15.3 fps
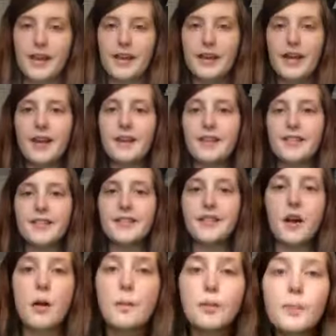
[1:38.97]
it is,
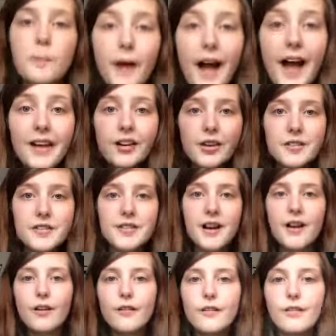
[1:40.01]
prepare
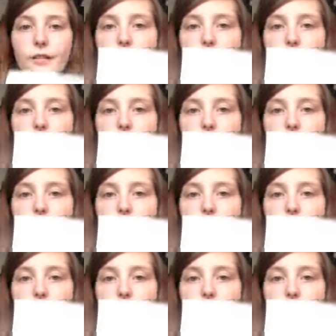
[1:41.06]
yourself,